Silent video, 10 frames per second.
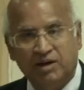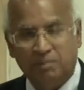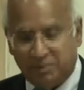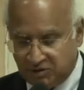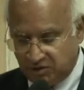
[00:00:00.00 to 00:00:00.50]

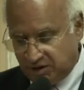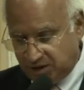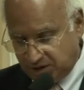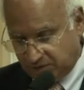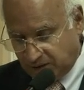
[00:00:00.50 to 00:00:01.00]

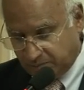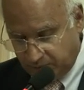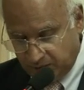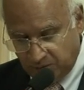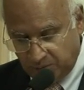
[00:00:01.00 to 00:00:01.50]
opportunities for
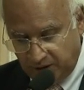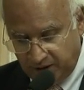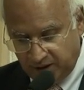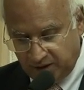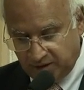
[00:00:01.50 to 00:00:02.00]
upward
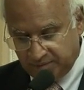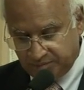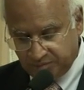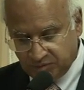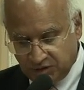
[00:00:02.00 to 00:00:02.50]
mobility
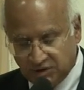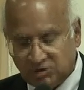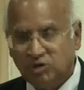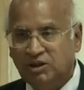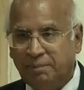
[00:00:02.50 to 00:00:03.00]

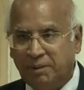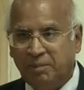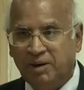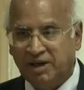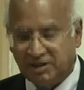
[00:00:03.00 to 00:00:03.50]
so that
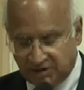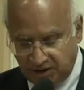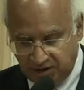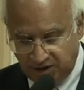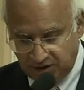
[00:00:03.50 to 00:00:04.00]
people can
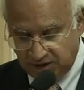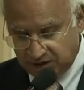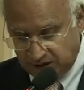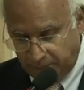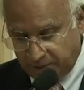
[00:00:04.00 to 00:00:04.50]
see these as
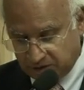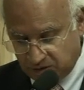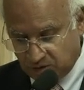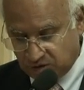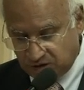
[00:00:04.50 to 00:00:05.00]
stepping
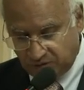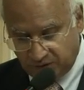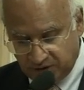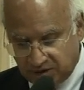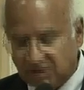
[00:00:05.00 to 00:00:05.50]
stones to
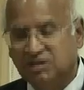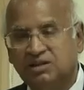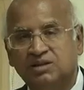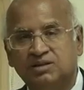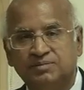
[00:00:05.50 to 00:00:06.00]
further
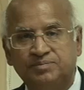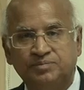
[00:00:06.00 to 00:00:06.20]
success.